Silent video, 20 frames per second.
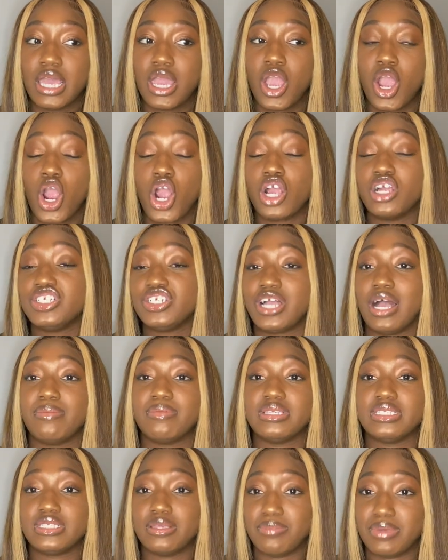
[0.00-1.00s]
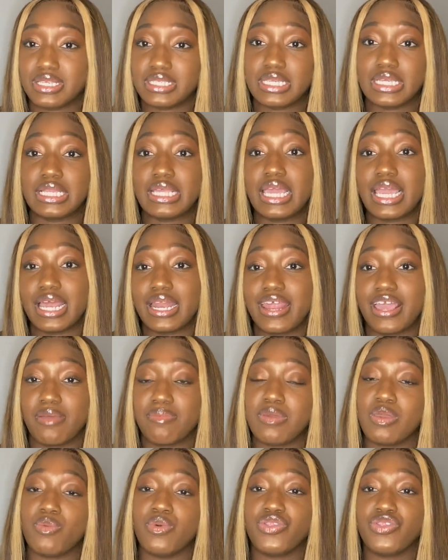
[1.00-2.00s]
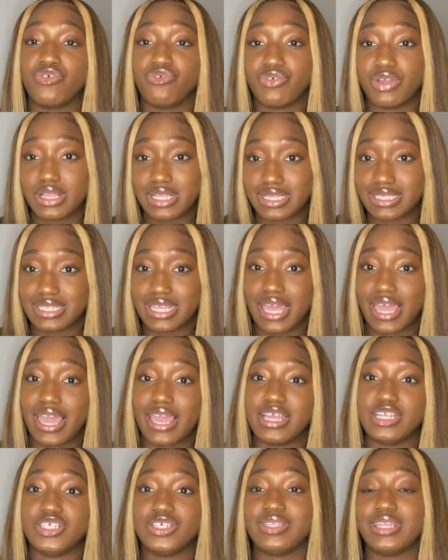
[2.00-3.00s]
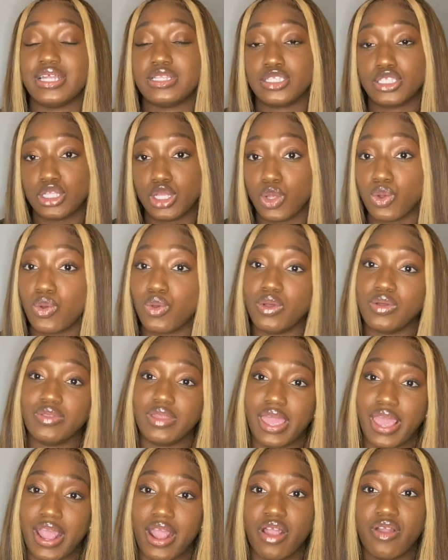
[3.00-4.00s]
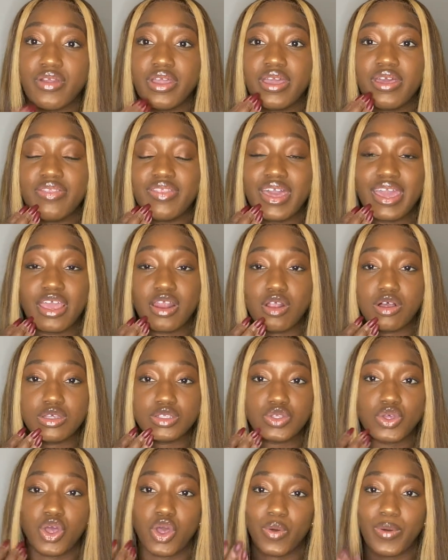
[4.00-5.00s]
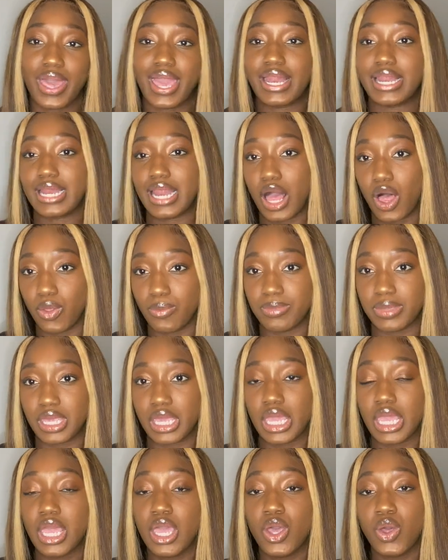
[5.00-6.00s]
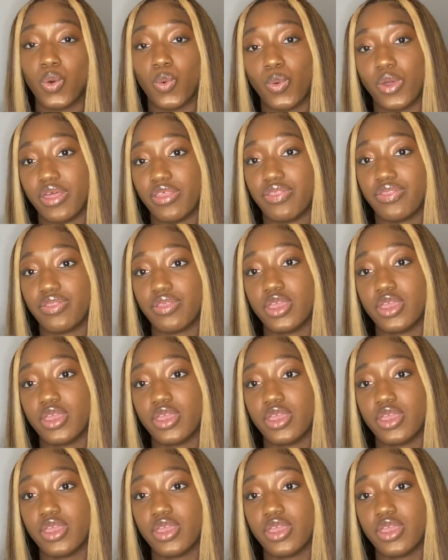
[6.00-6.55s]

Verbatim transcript: her job is to basically connect me with the real estate agent that's local in the area that can also go ahead and help me with,